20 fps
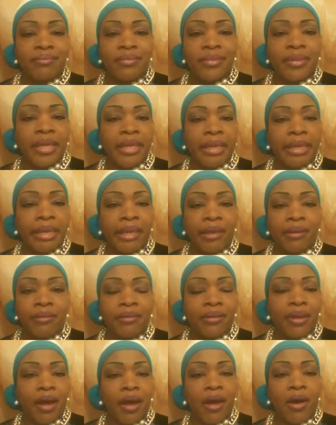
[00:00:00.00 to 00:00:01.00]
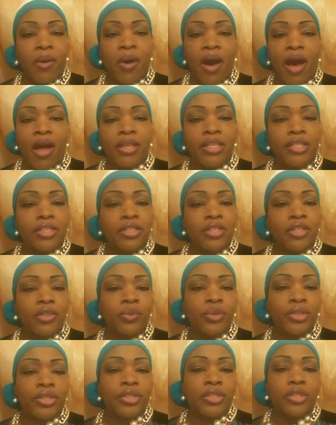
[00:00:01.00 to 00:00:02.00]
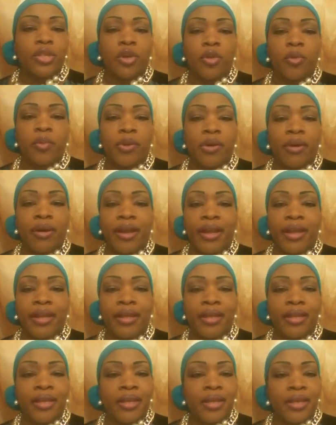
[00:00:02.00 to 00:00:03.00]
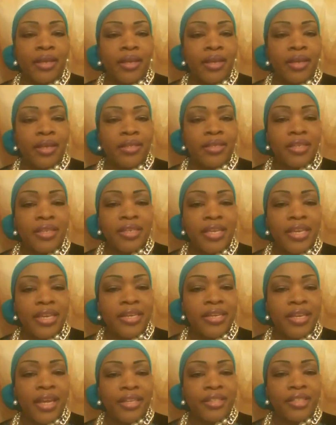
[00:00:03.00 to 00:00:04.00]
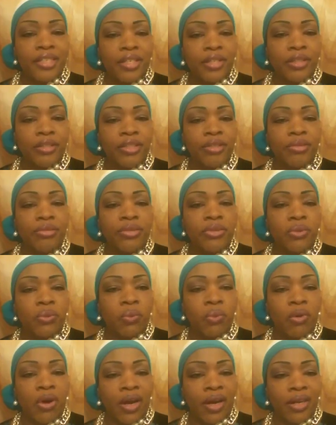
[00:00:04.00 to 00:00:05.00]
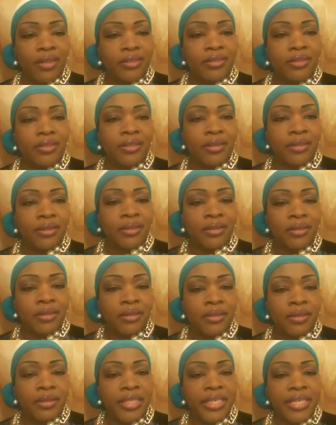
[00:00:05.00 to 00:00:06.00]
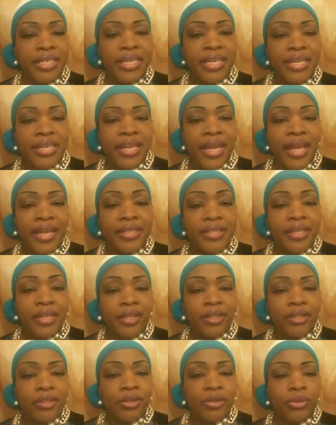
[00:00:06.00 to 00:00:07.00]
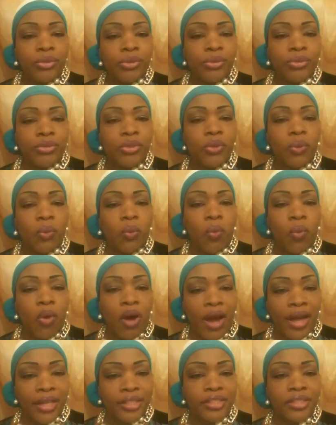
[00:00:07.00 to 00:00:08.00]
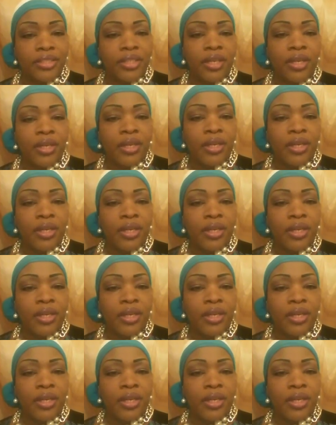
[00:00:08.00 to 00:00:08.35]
thinking, oh, all is good, we just gonna pray. Didn't he not tell you to watch? Didn't he not tell you to watch?